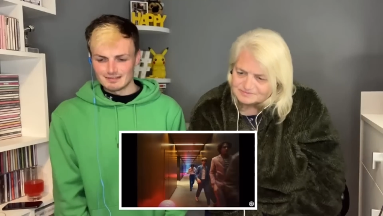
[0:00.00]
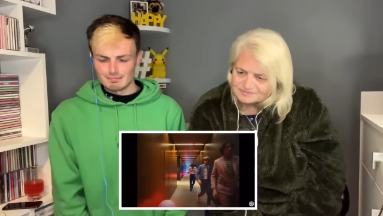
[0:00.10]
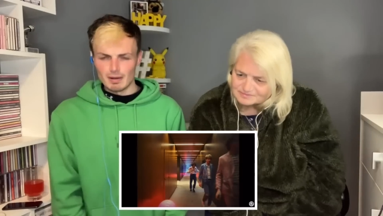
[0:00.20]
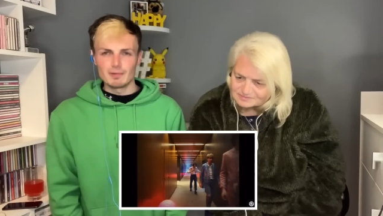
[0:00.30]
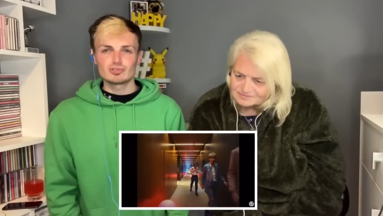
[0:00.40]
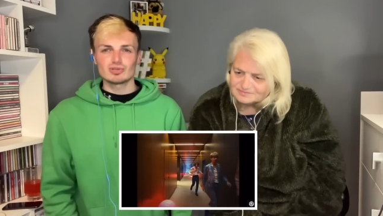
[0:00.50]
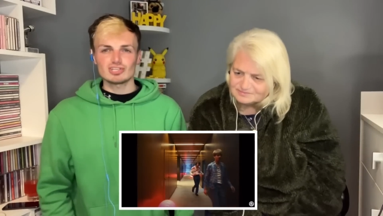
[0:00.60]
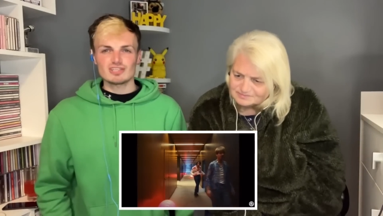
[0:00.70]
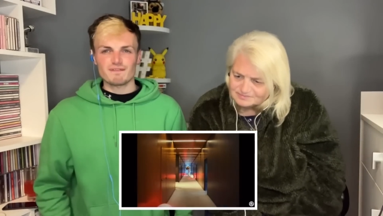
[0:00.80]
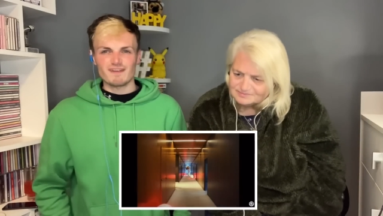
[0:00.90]
Speaker 1: Mama
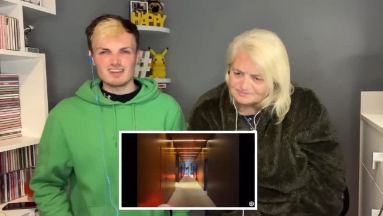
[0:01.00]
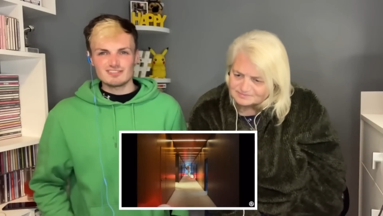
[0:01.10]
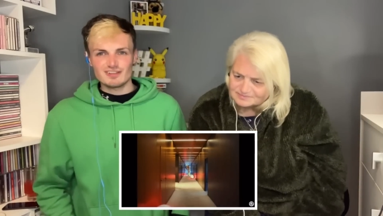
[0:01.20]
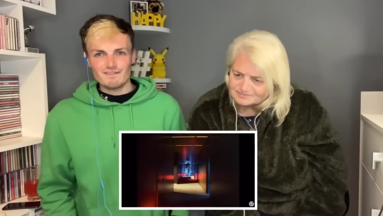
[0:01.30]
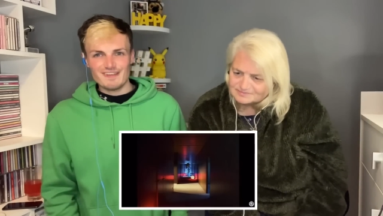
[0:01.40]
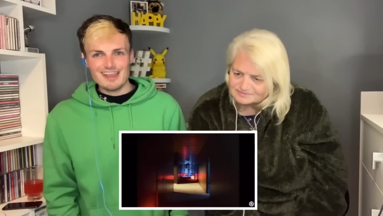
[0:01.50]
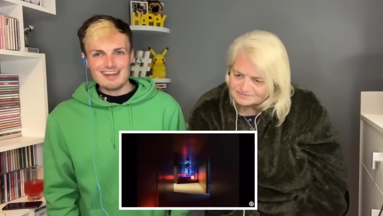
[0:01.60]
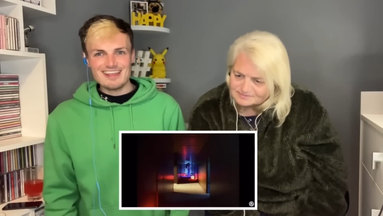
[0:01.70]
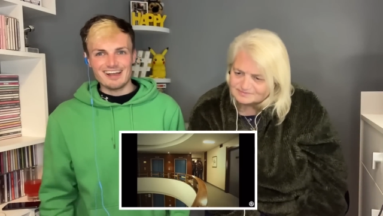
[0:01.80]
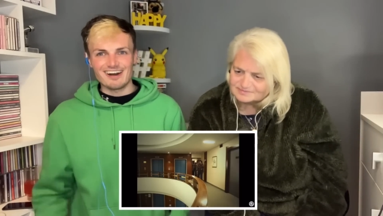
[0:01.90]
Trish is a fan of
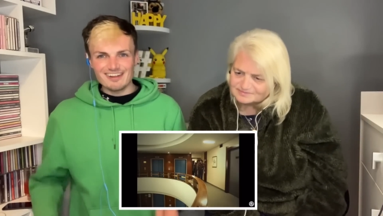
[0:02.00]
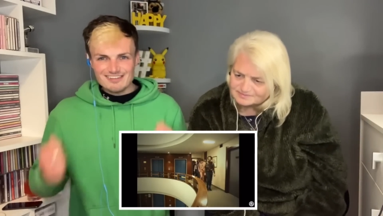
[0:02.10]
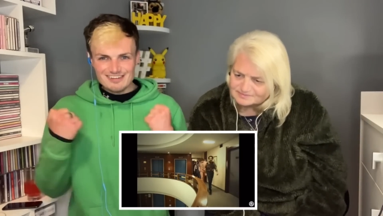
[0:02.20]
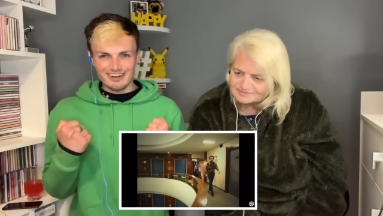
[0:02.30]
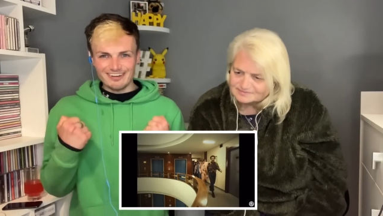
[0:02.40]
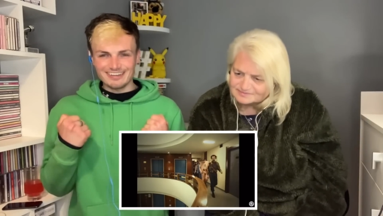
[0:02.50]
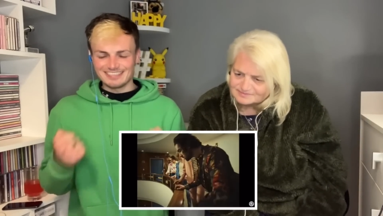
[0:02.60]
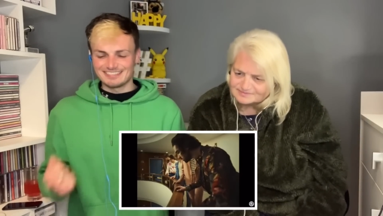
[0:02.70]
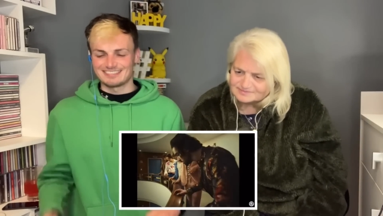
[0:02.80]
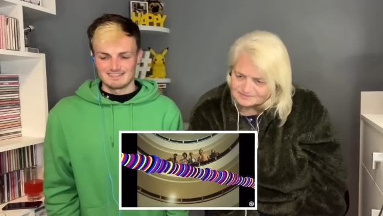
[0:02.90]
Slovenia.
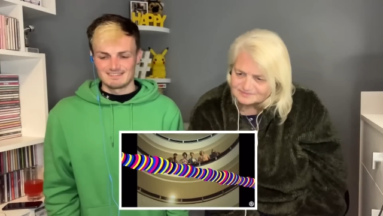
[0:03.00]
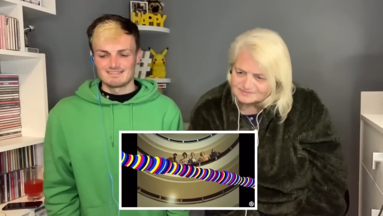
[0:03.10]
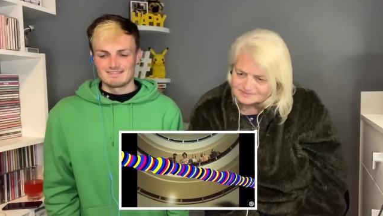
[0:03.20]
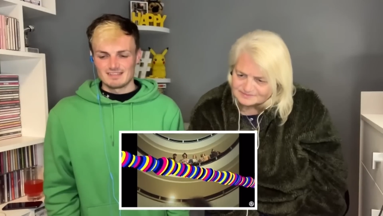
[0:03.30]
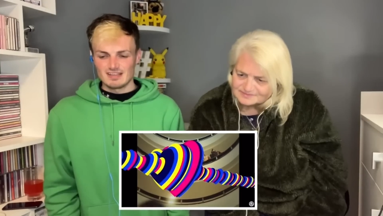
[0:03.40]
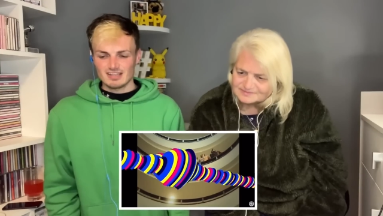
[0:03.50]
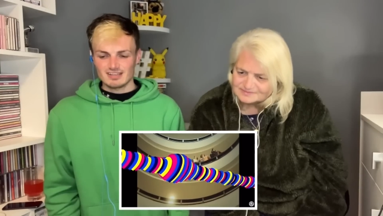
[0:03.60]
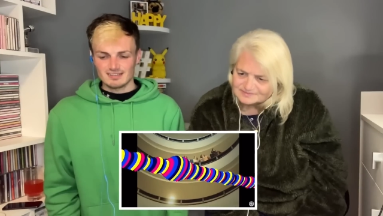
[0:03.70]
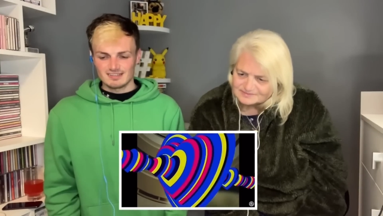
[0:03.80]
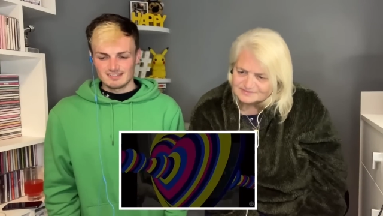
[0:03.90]
Nice.
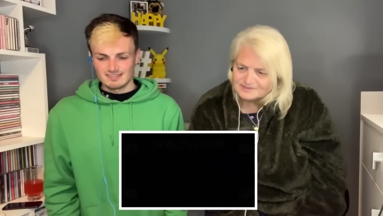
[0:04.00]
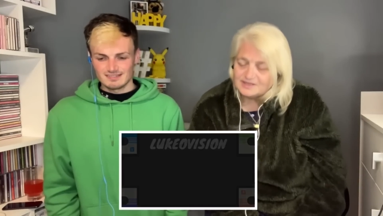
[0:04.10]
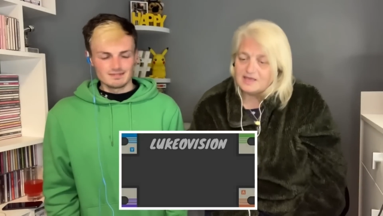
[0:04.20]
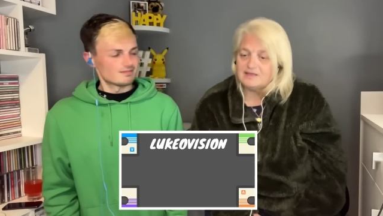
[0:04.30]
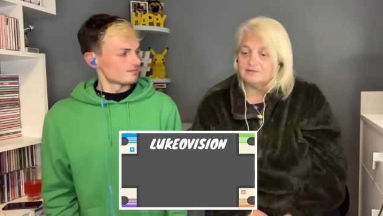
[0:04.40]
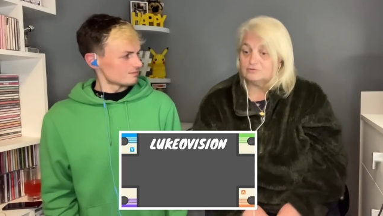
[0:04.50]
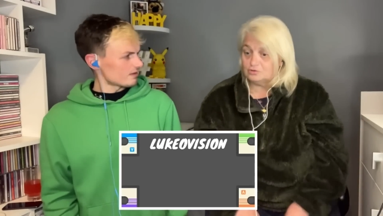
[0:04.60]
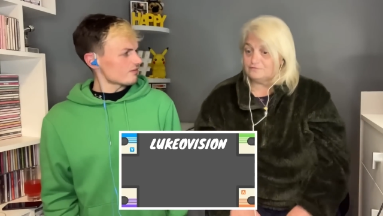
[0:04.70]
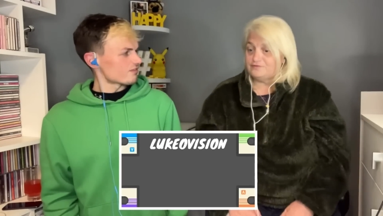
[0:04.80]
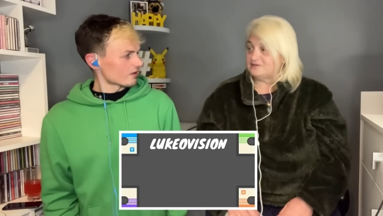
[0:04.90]
Speaker 2: Yeah,
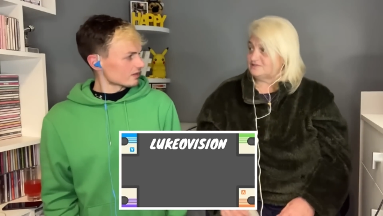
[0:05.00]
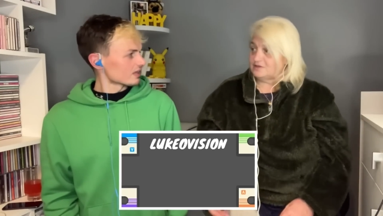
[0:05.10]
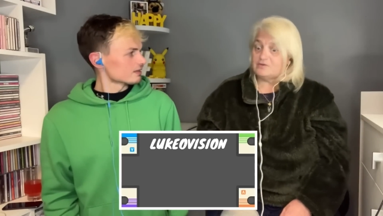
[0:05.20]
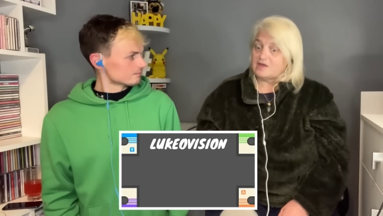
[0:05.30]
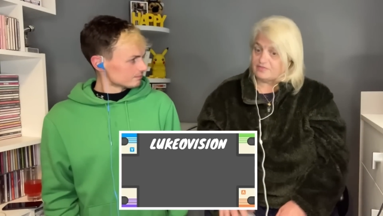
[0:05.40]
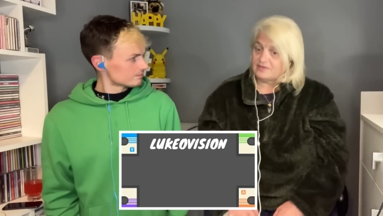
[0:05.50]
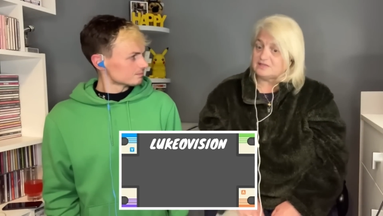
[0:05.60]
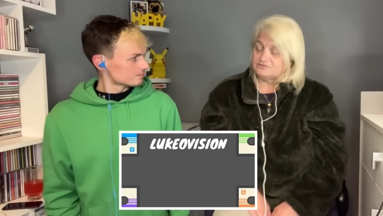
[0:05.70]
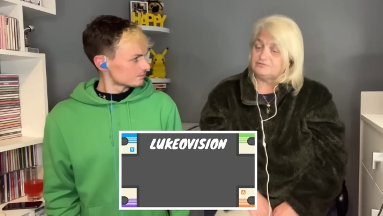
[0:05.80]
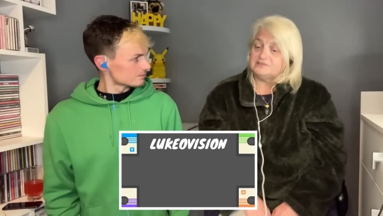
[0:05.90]
Speaker 1: very funky. Video. Yeah, I think
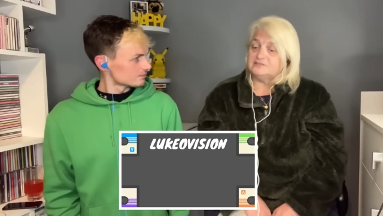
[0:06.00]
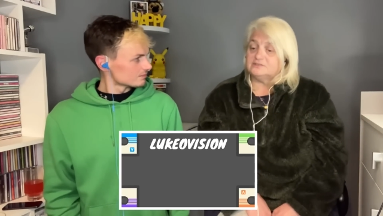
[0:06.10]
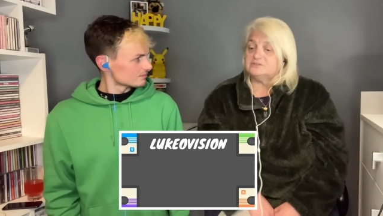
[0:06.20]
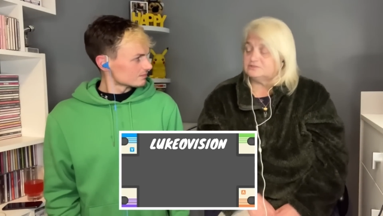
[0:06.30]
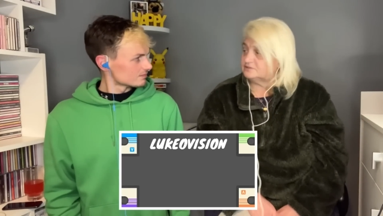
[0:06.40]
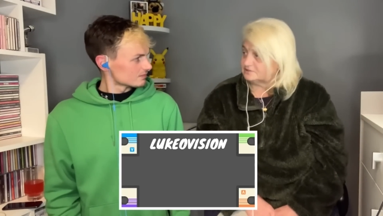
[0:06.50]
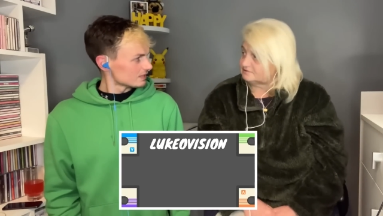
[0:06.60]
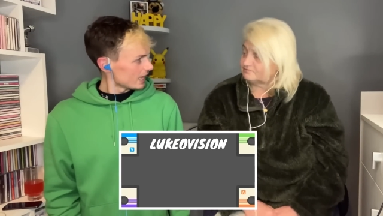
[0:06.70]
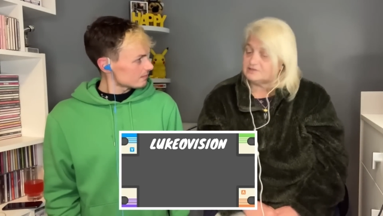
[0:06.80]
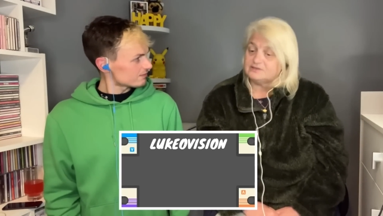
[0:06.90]
it's really good.
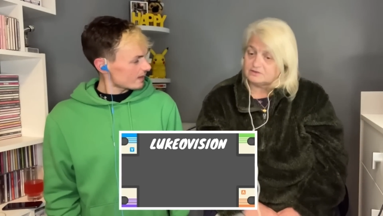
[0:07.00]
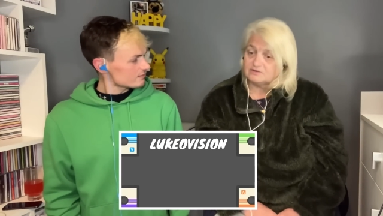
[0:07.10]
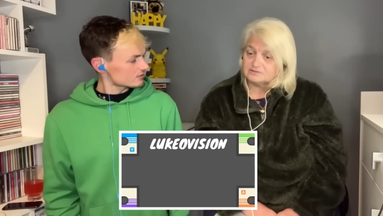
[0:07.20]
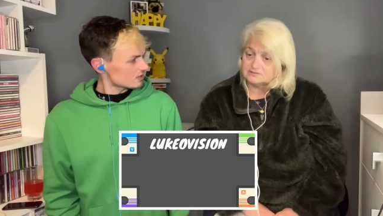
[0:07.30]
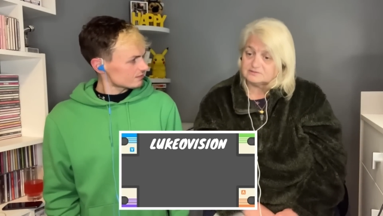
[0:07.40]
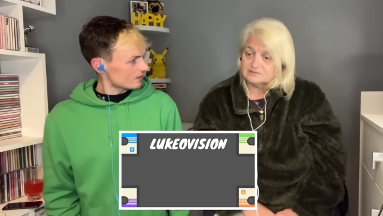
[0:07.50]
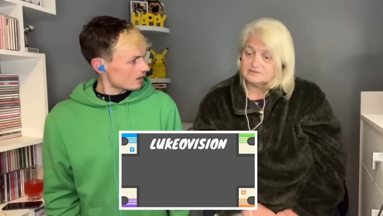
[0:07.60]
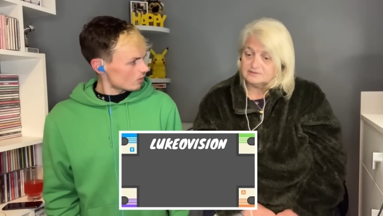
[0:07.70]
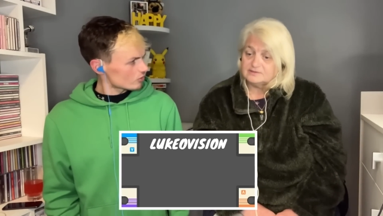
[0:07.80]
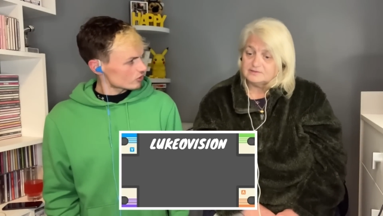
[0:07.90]
Yeah, really favourite so
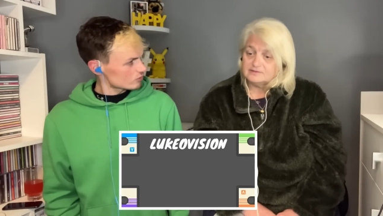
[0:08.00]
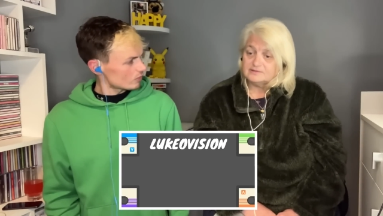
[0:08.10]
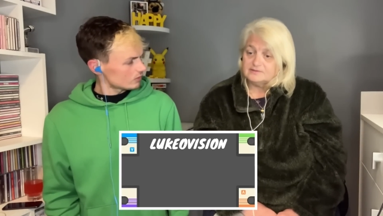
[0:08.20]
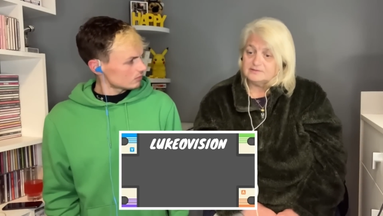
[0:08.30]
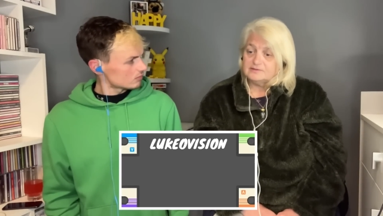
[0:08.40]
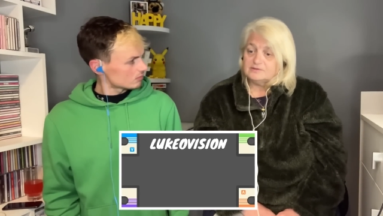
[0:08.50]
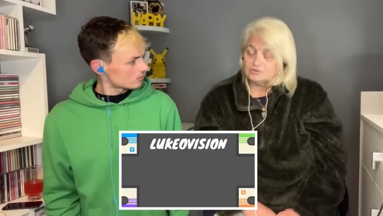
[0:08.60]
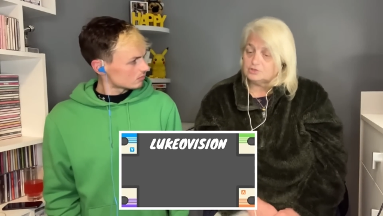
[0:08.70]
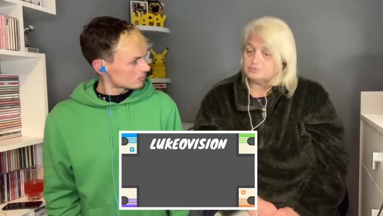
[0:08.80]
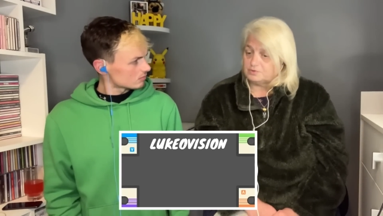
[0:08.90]
far, or a good one?
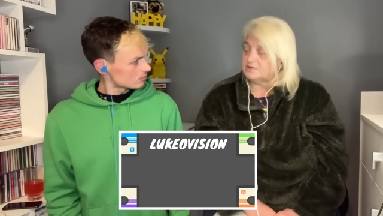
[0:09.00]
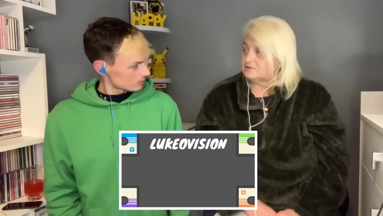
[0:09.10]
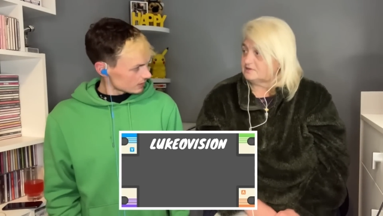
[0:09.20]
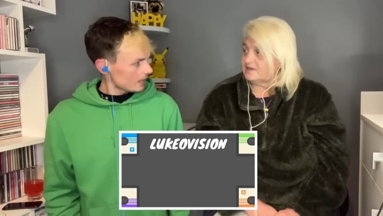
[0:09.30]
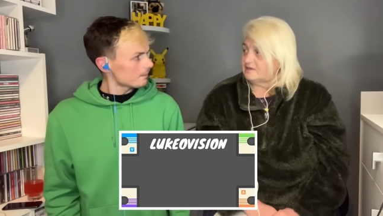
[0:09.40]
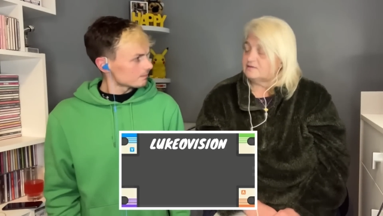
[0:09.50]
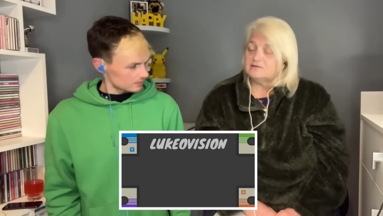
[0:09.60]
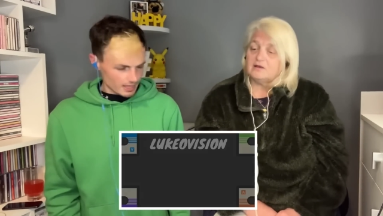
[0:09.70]
Speaker 2: Good one,
Speaker 1: yeah. I